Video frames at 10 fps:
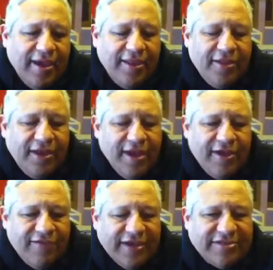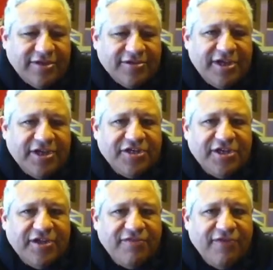And then you have
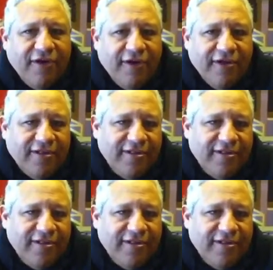exaltation and fall.